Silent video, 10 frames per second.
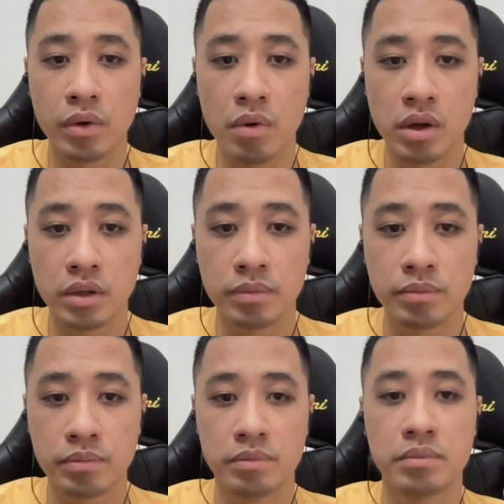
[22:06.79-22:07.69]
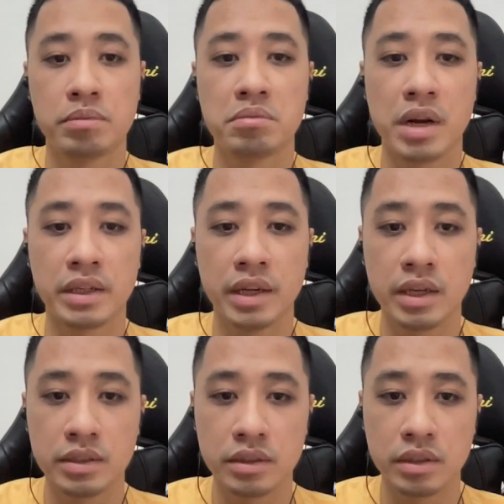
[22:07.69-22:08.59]
one
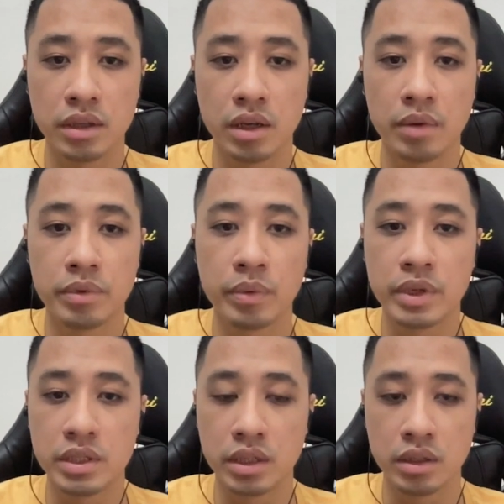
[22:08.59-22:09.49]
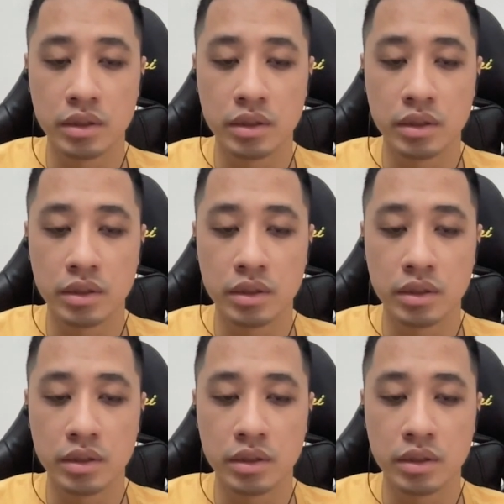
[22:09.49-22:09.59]
blanket of the winter.